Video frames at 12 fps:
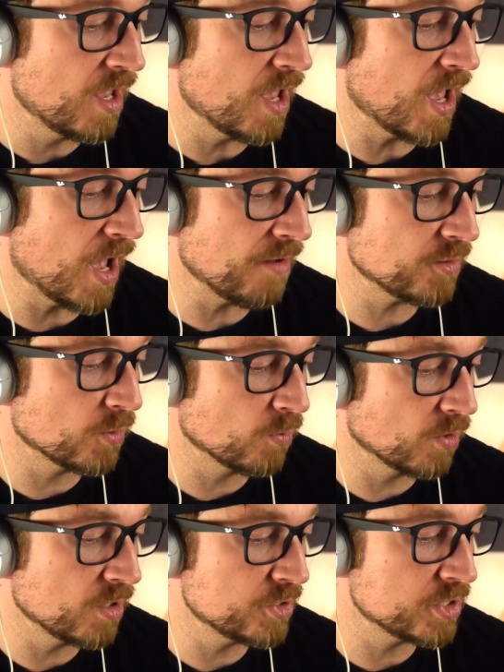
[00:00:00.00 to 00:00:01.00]

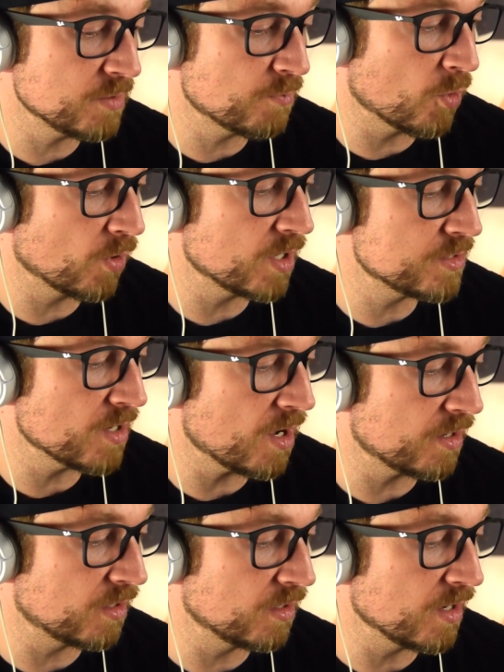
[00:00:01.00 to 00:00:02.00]
Afterward she bore a
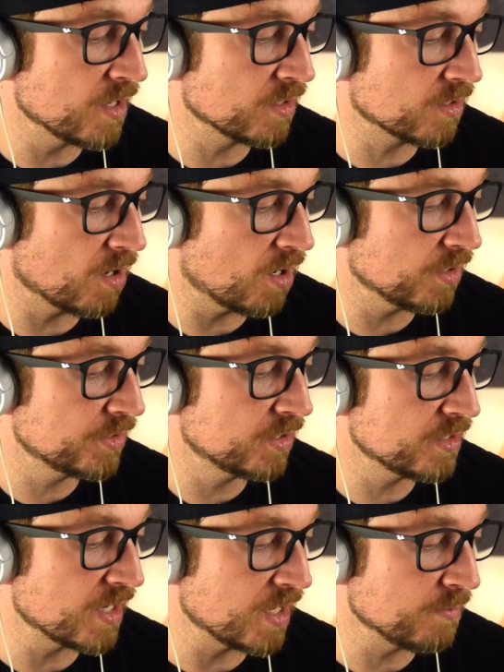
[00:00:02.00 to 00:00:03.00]
daughter and called her
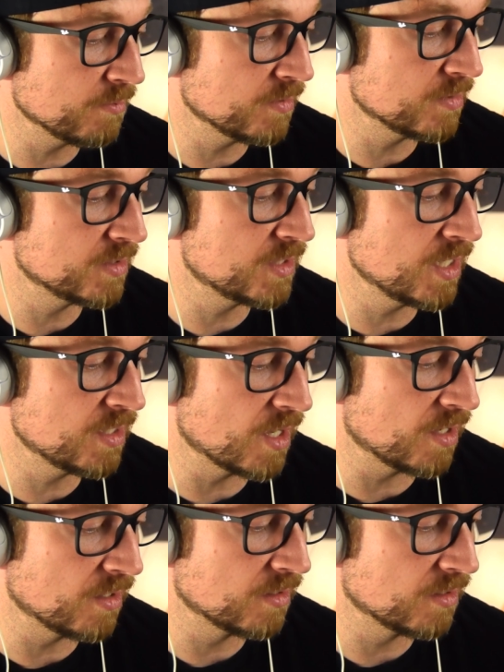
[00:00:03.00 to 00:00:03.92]
name Dinah.